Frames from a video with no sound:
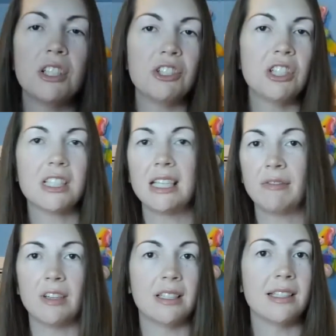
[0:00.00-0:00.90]
which is just a
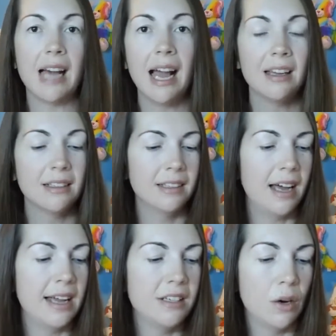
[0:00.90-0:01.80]
different style.
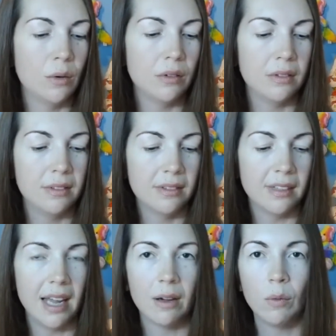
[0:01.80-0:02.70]
I don't
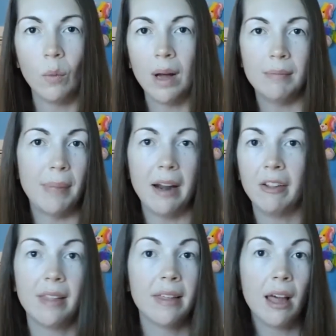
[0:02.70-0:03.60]
like one
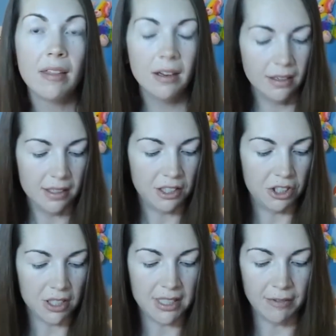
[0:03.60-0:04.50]
better than the other. It's
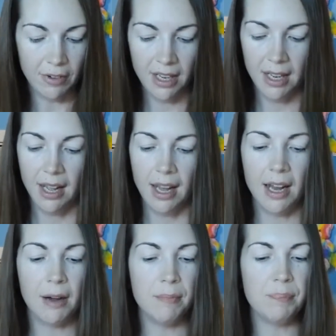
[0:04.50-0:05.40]
just different.
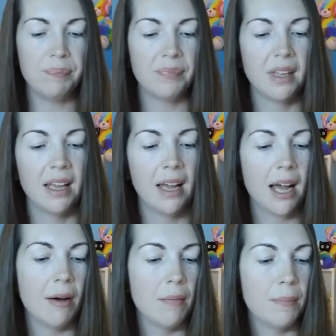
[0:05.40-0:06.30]
Um,
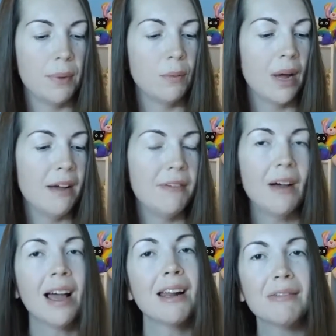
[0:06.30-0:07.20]
but what I
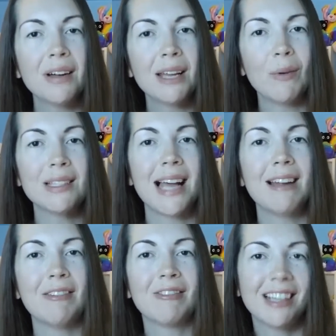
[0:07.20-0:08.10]
found kind of funny, once
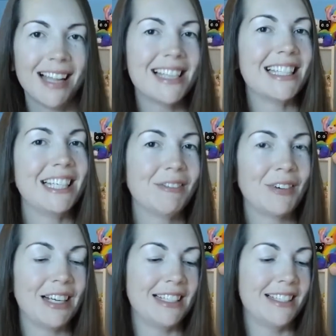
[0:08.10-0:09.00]
I realized the
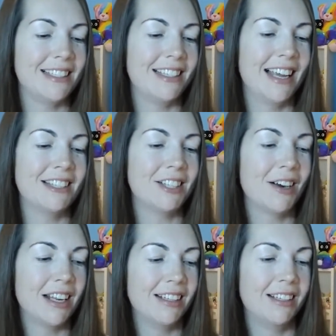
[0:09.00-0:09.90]
difference and
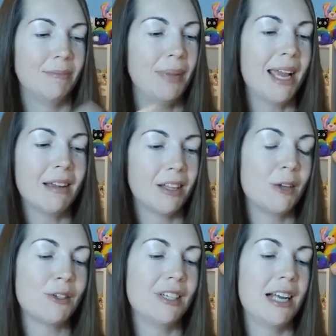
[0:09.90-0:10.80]
started paying
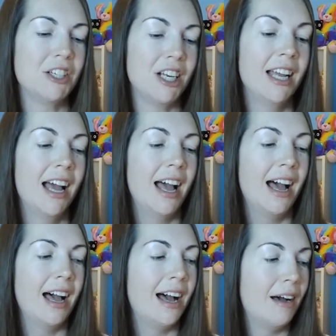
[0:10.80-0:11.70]
closer attention,
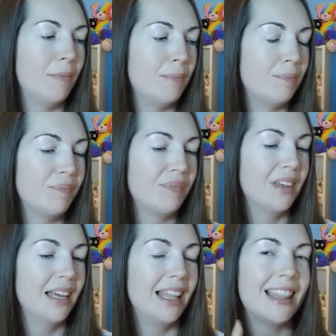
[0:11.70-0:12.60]
um,
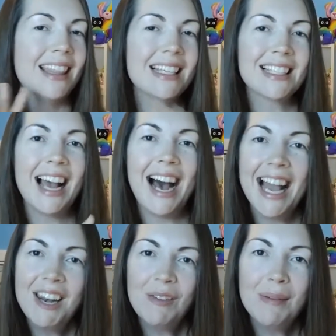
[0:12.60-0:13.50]
this
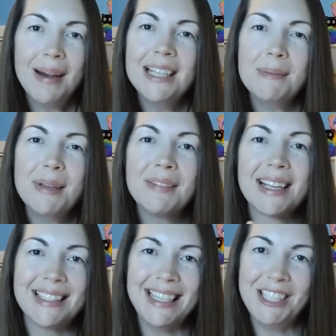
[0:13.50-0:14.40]
kind of reminds me of
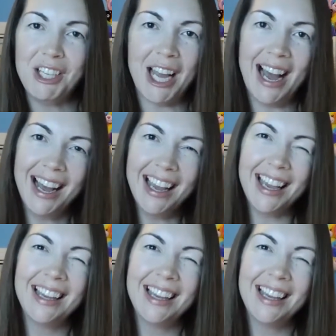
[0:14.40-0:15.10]
like CGI.